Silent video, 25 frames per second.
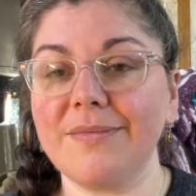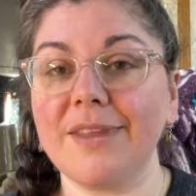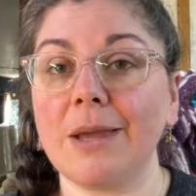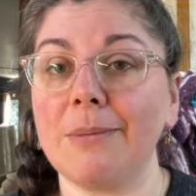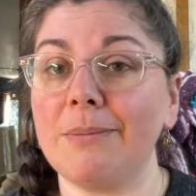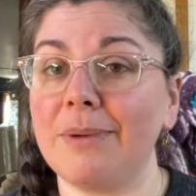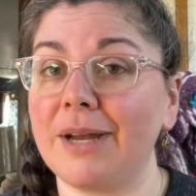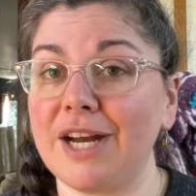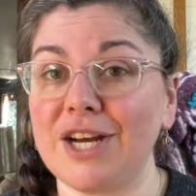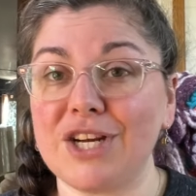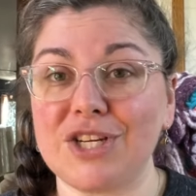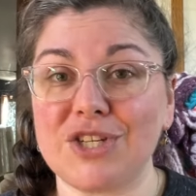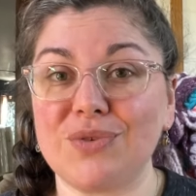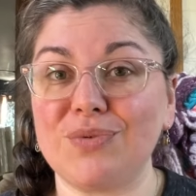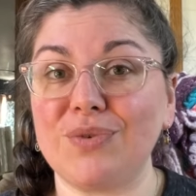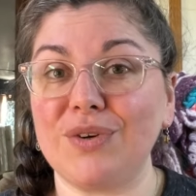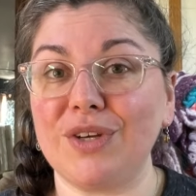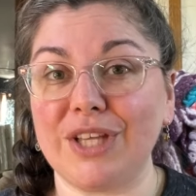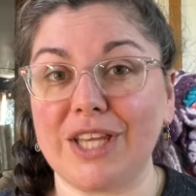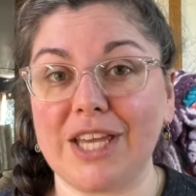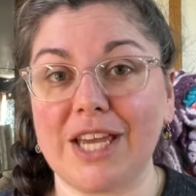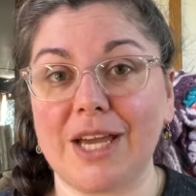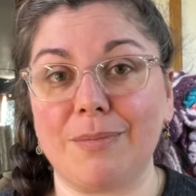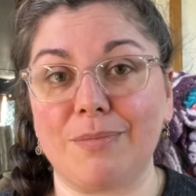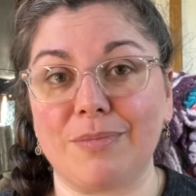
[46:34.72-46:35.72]
But I just
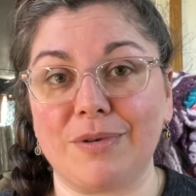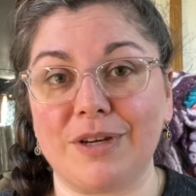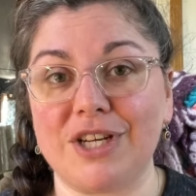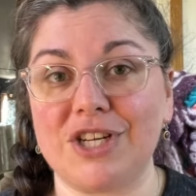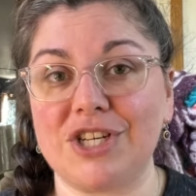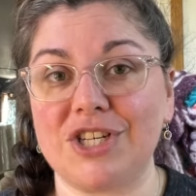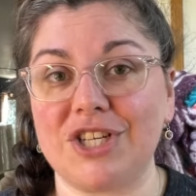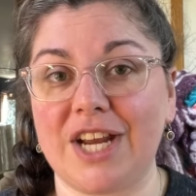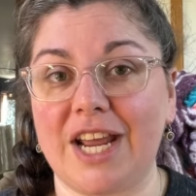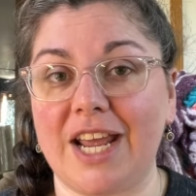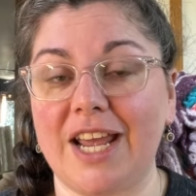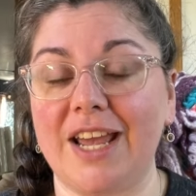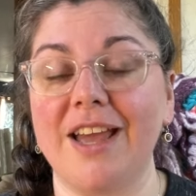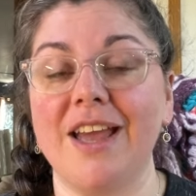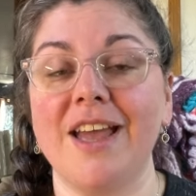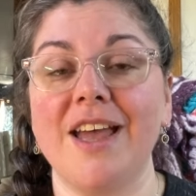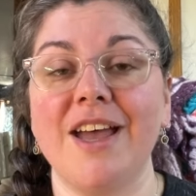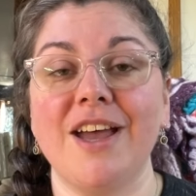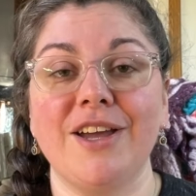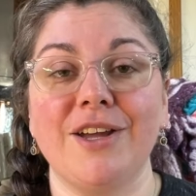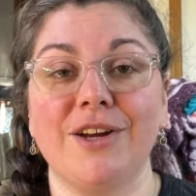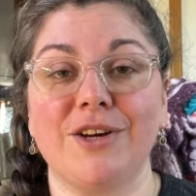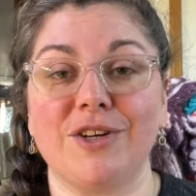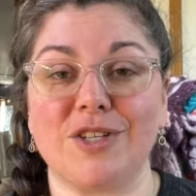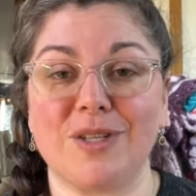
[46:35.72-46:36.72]
really appreciate
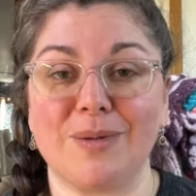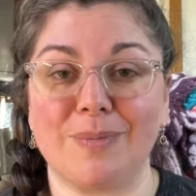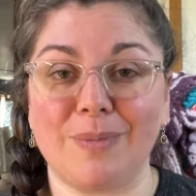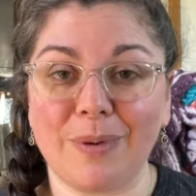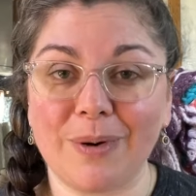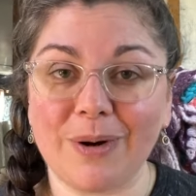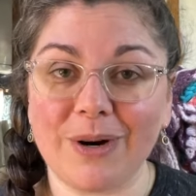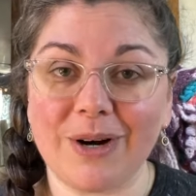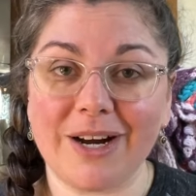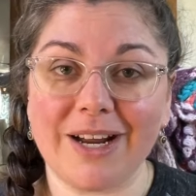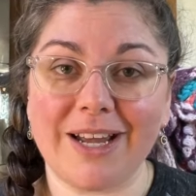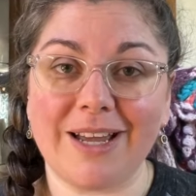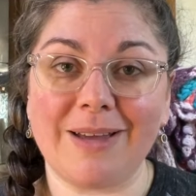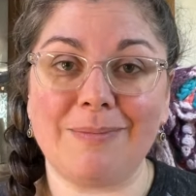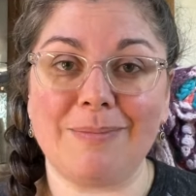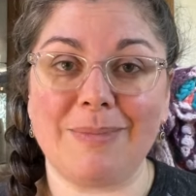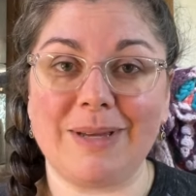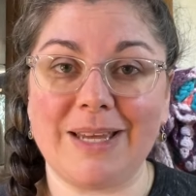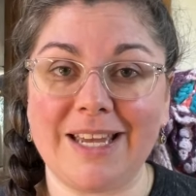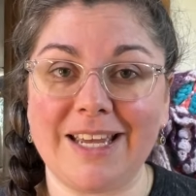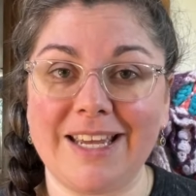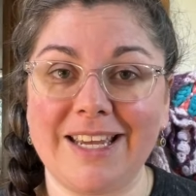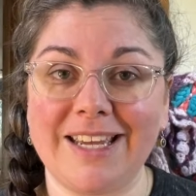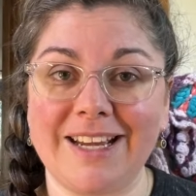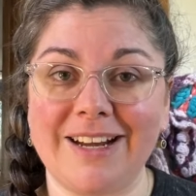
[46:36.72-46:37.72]
your support and
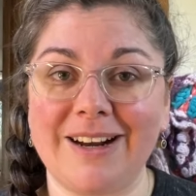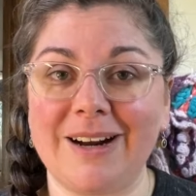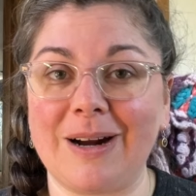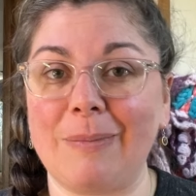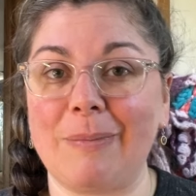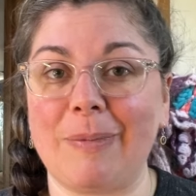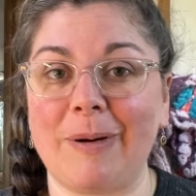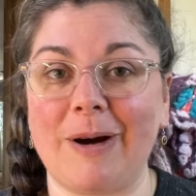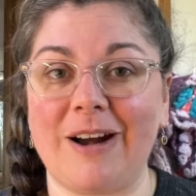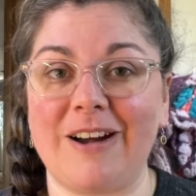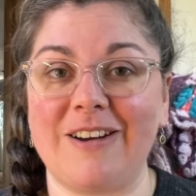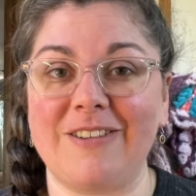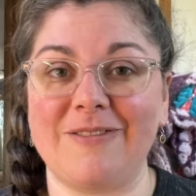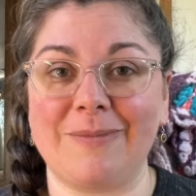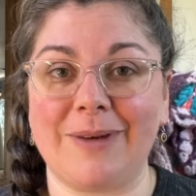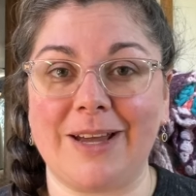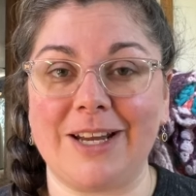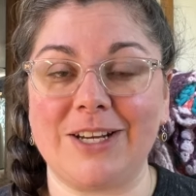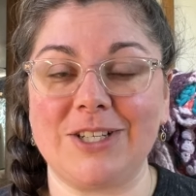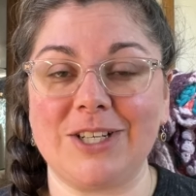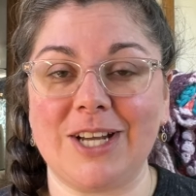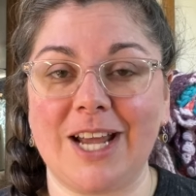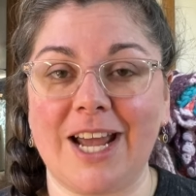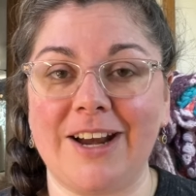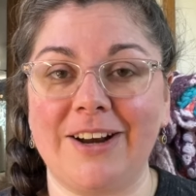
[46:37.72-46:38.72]
being here, a part of my
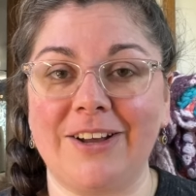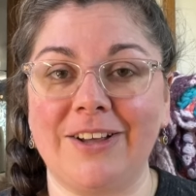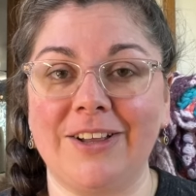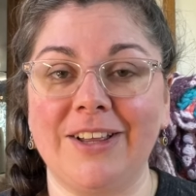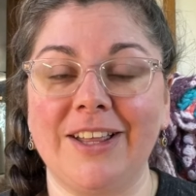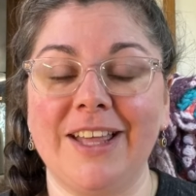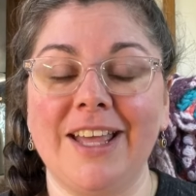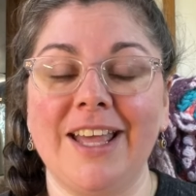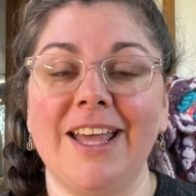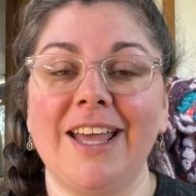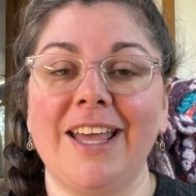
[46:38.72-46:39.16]
channel.